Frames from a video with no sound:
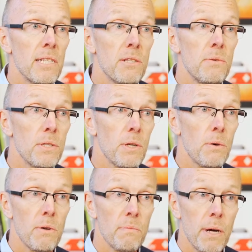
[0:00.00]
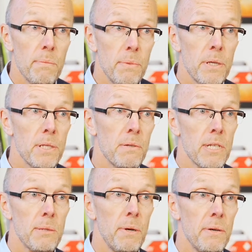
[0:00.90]
is the result of my personal
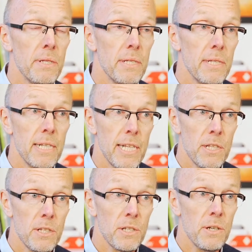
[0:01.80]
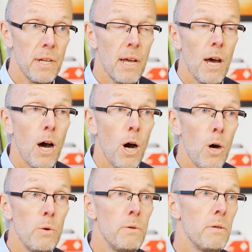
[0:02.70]
experiences in the industry,
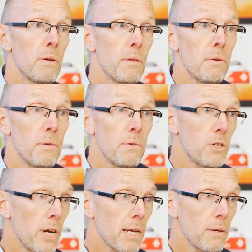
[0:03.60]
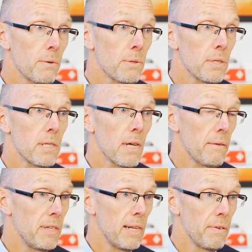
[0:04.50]
honed through training courses
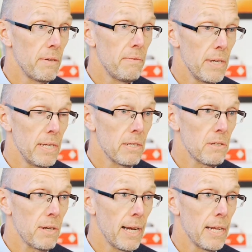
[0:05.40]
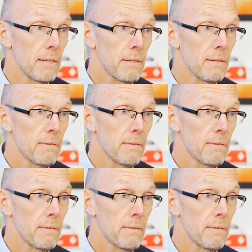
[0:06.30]
I've delivered for industry leaders.